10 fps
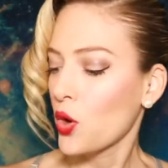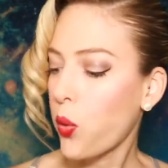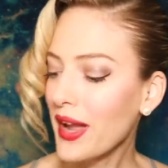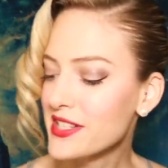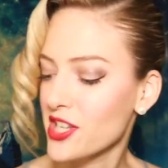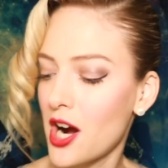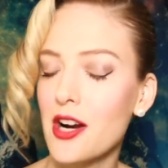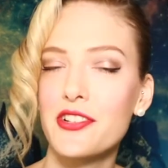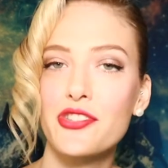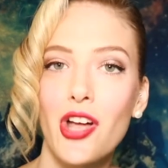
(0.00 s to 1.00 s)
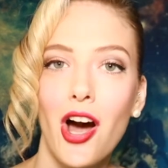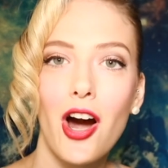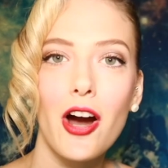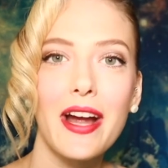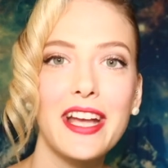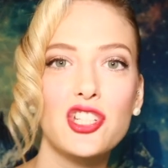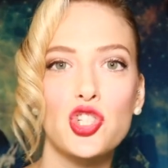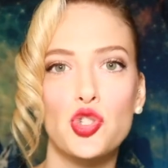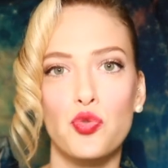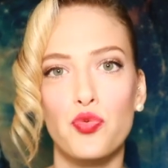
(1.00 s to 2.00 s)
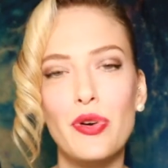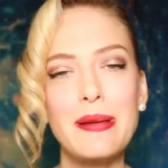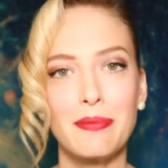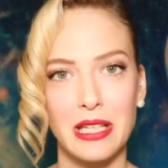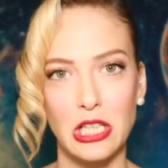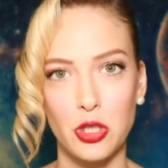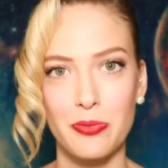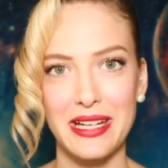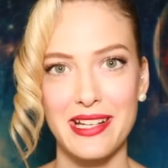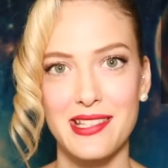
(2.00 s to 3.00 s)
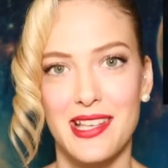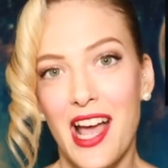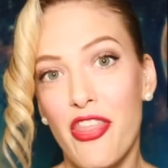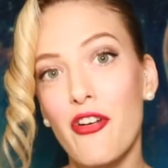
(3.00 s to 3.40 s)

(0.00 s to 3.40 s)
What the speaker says: quasars are extremely luminous.